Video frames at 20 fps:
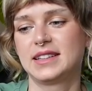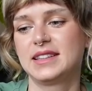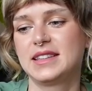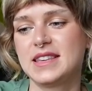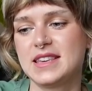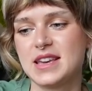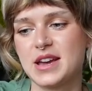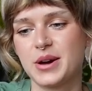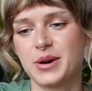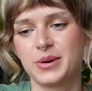
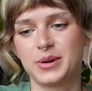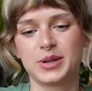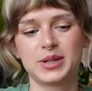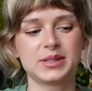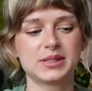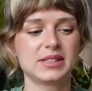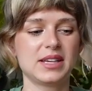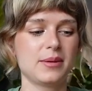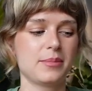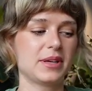The
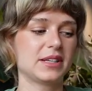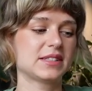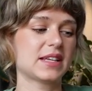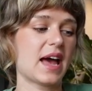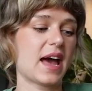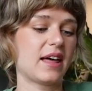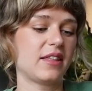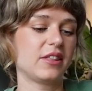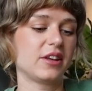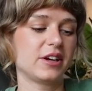owner's name is
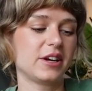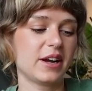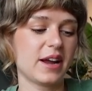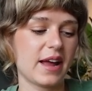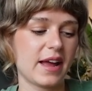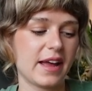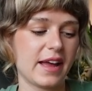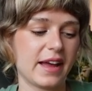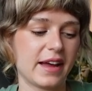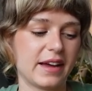Heather
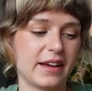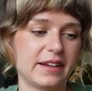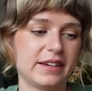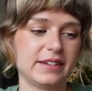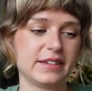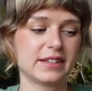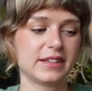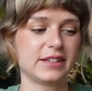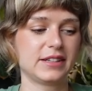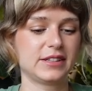
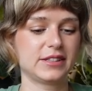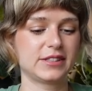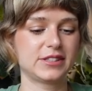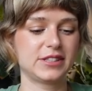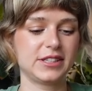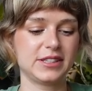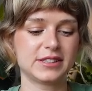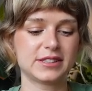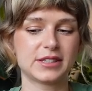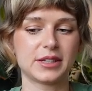and
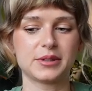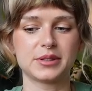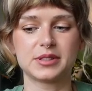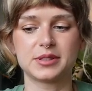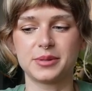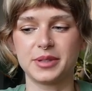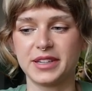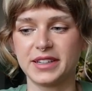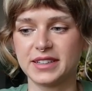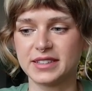she's so
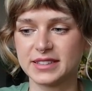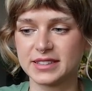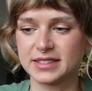sweet.